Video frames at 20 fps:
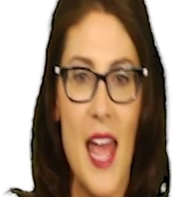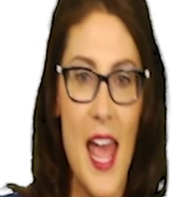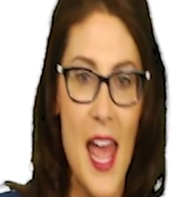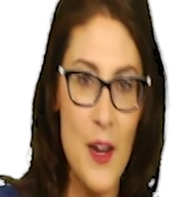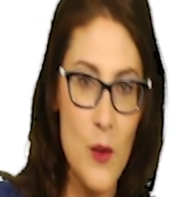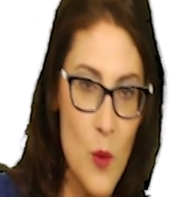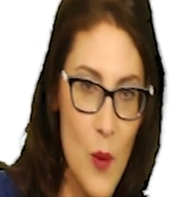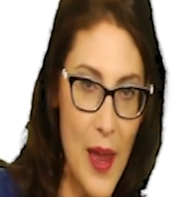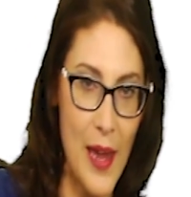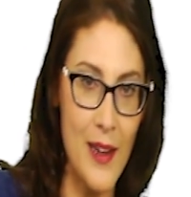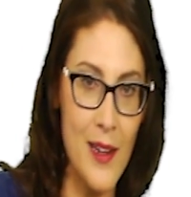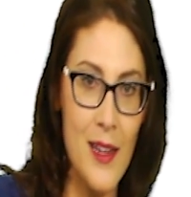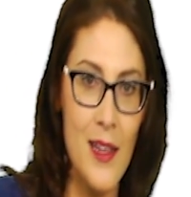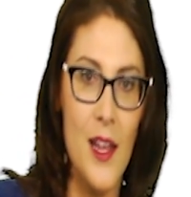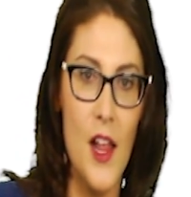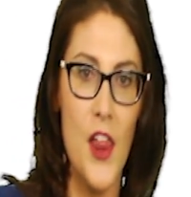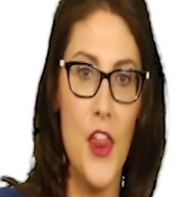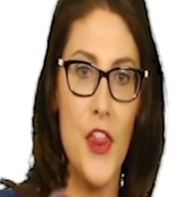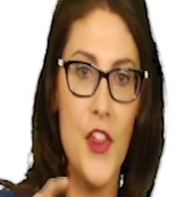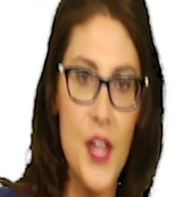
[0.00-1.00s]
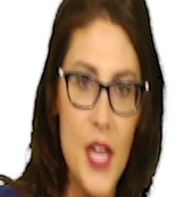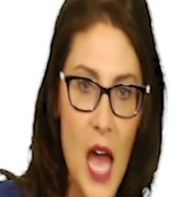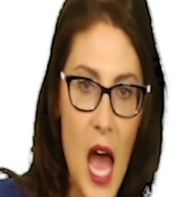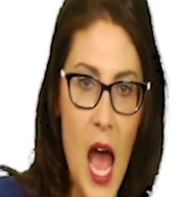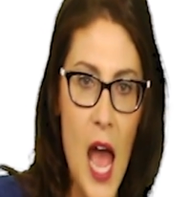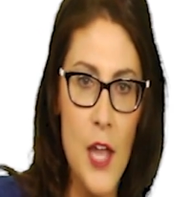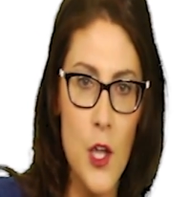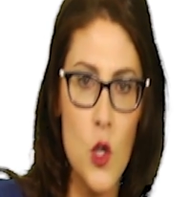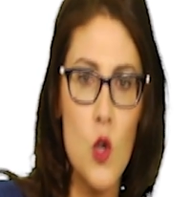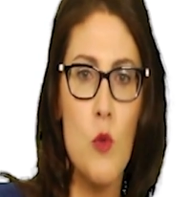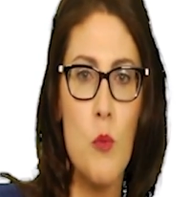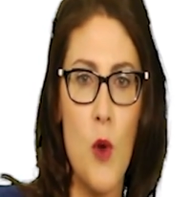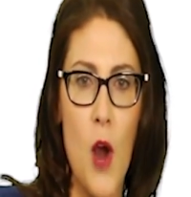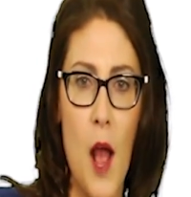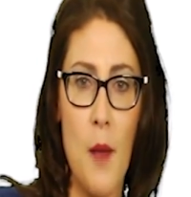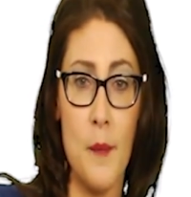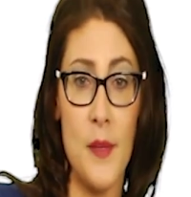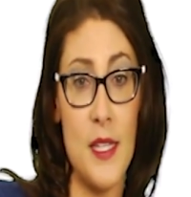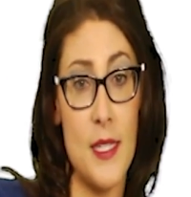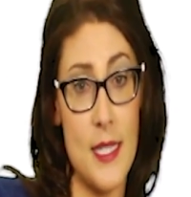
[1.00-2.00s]
And wait, the guy who
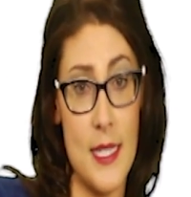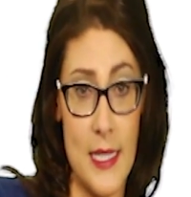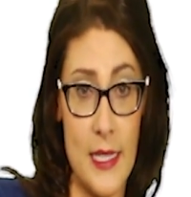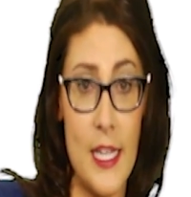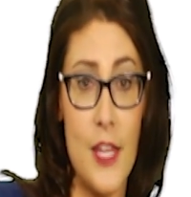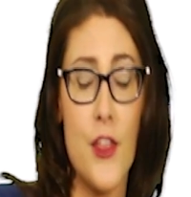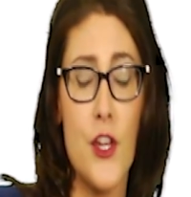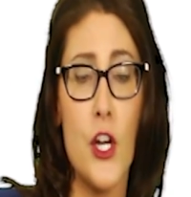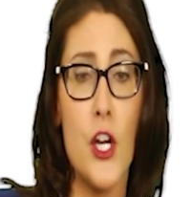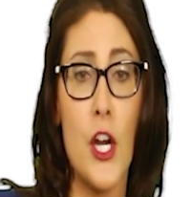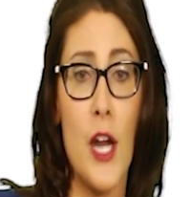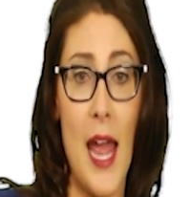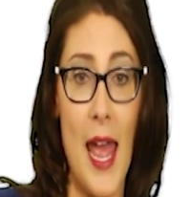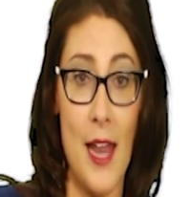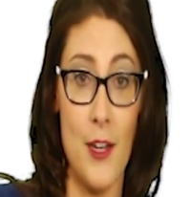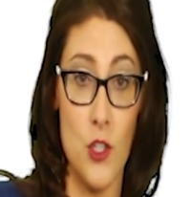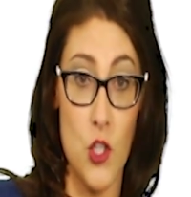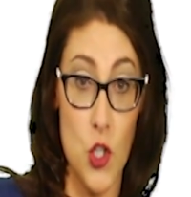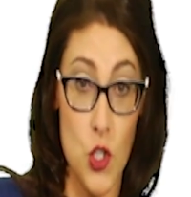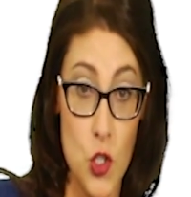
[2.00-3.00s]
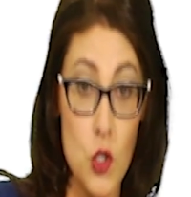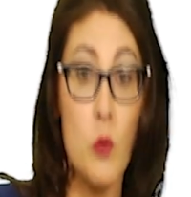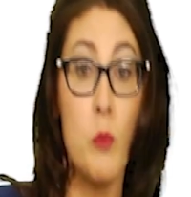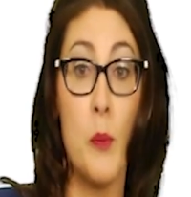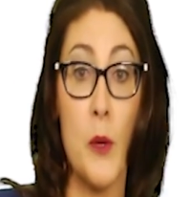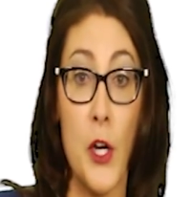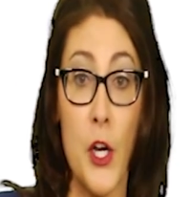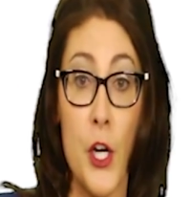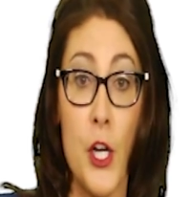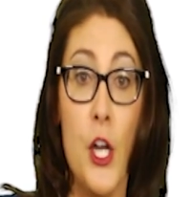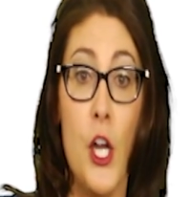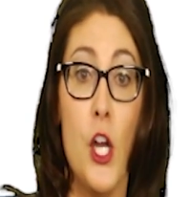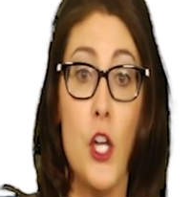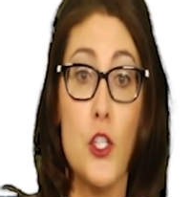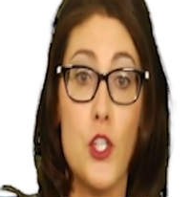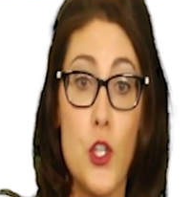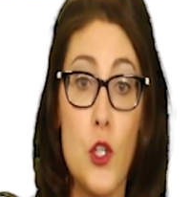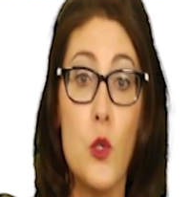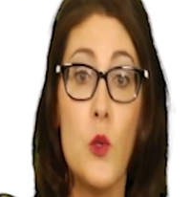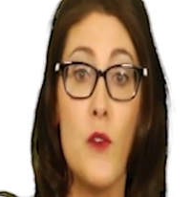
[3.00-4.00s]
brought me Slither and Super,
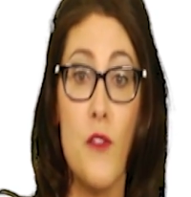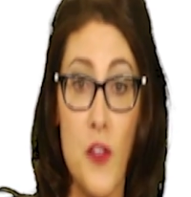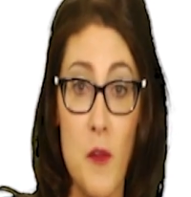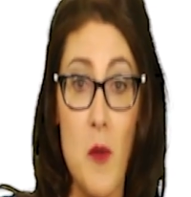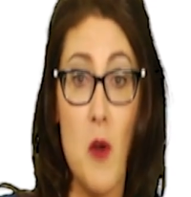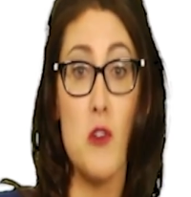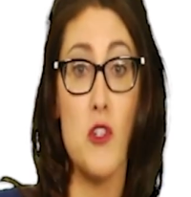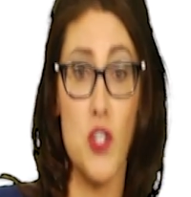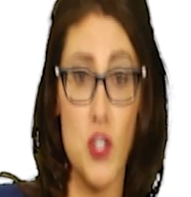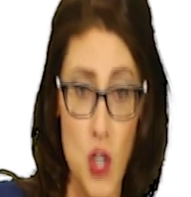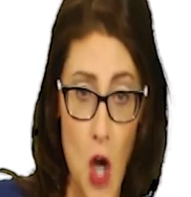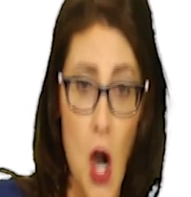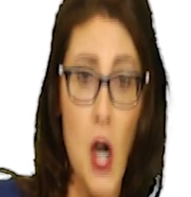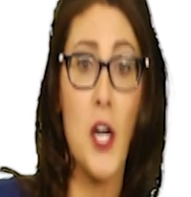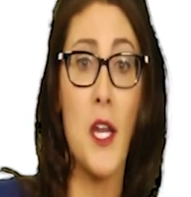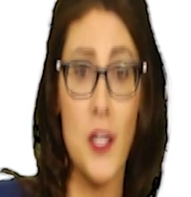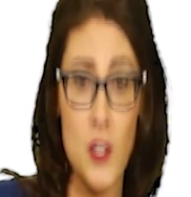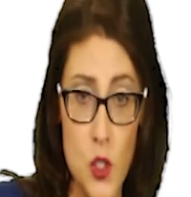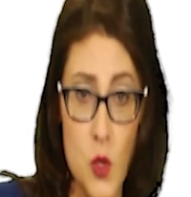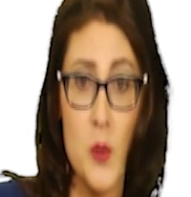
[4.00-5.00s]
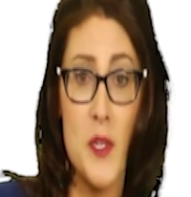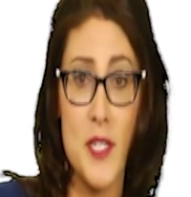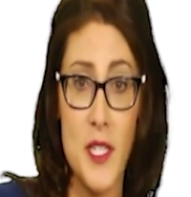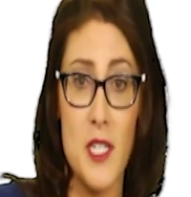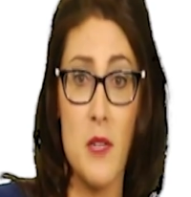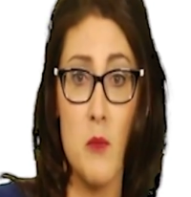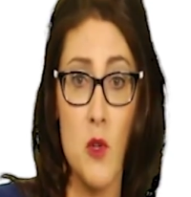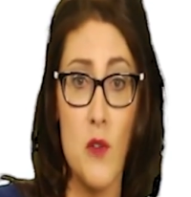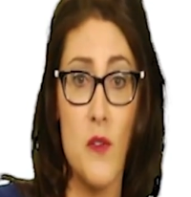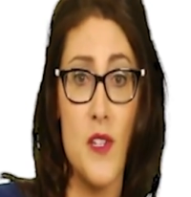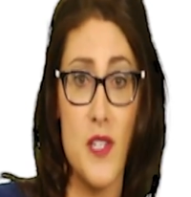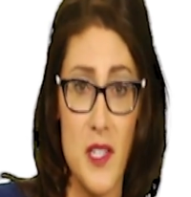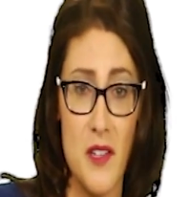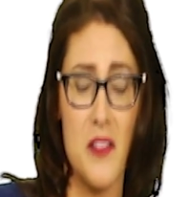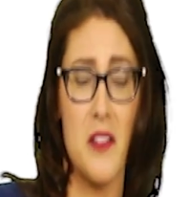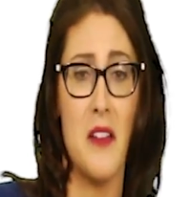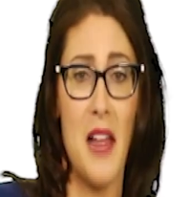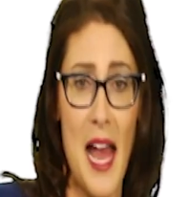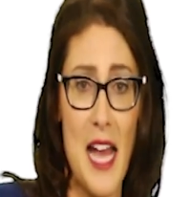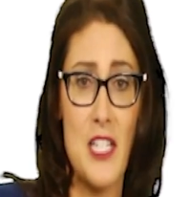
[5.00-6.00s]
two of the most dark and twisted movies
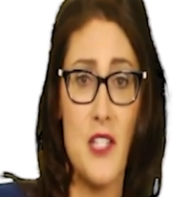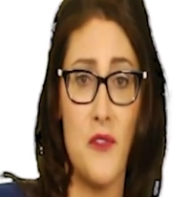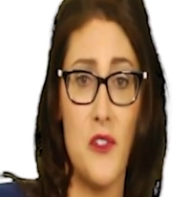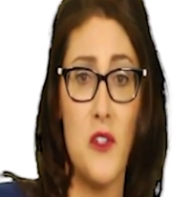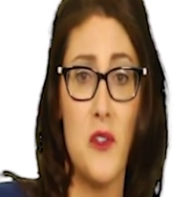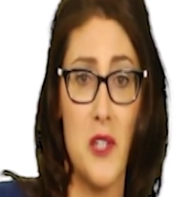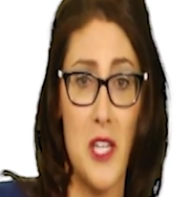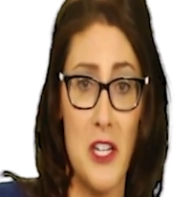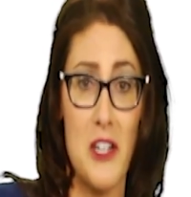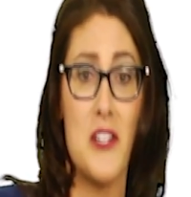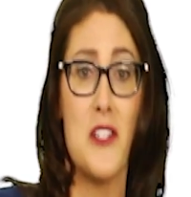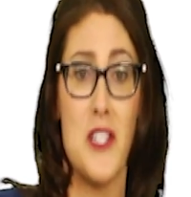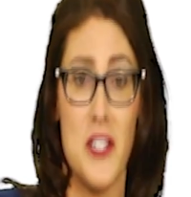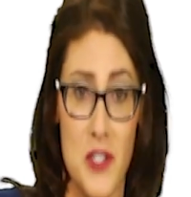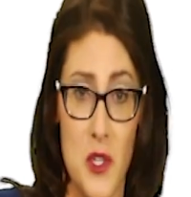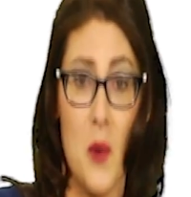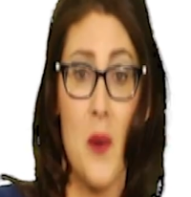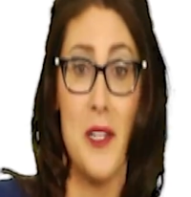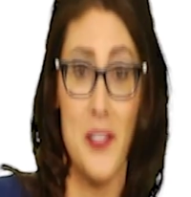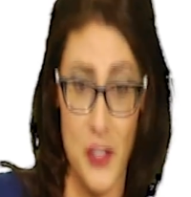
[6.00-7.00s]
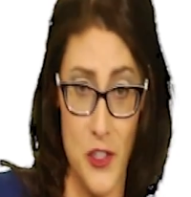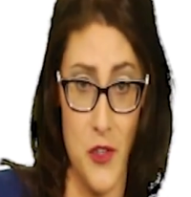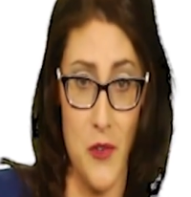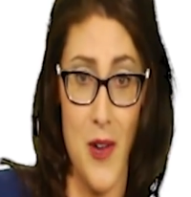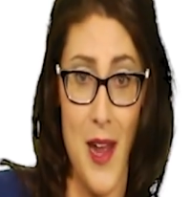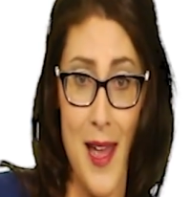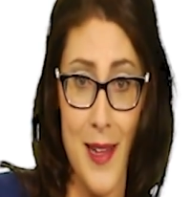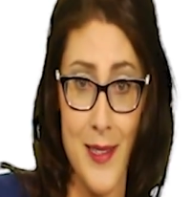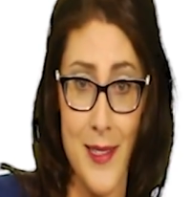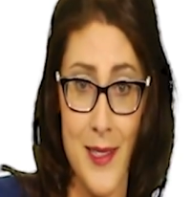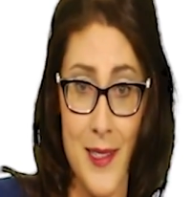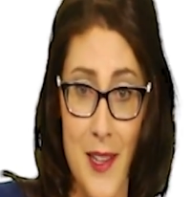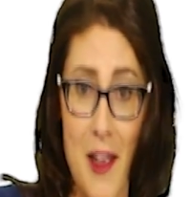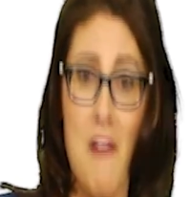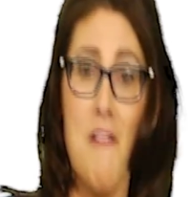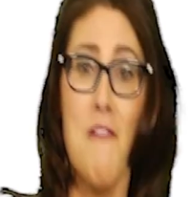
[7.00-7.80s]
of the last few years, is going to direct?